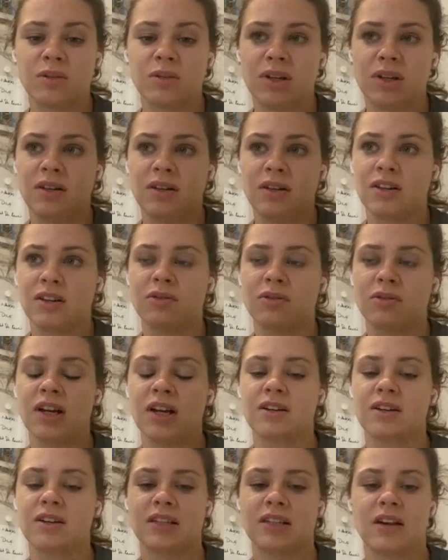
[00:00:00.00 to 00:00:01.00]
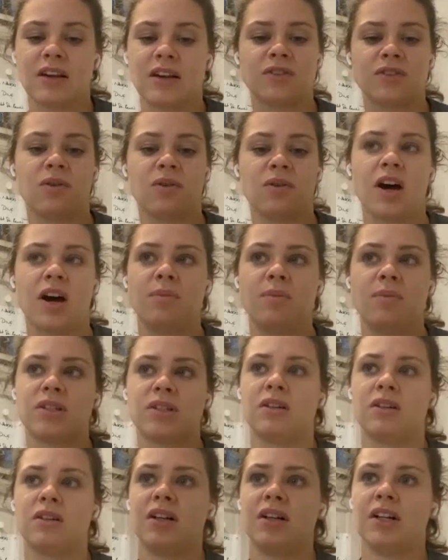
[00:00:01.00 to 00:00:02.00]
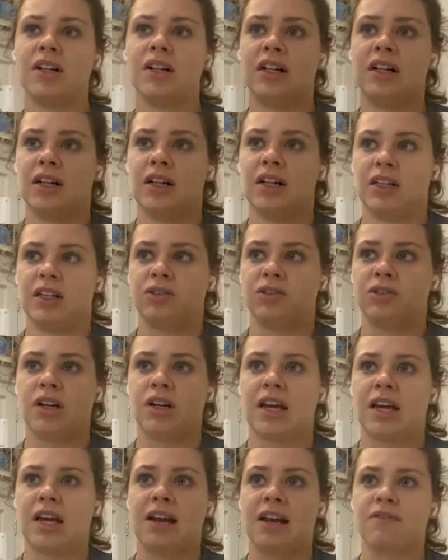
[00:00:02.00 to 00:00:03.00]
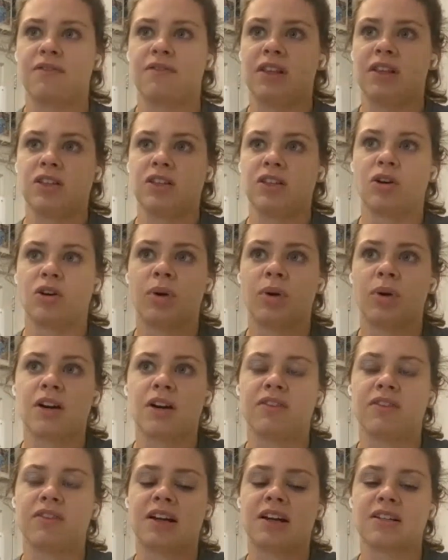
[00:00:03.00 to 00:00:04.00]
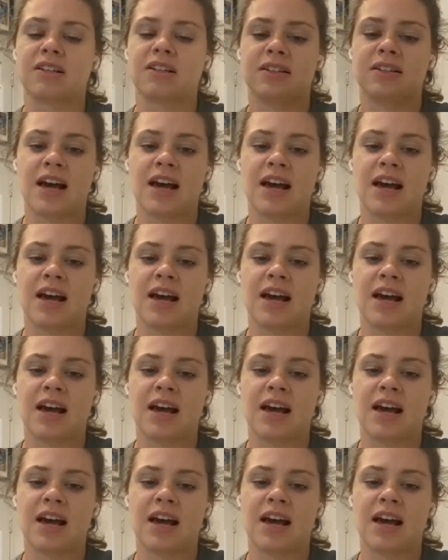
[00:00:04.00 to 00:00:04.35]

You'd be getting yourself so hyped and trying to get everything so perfect.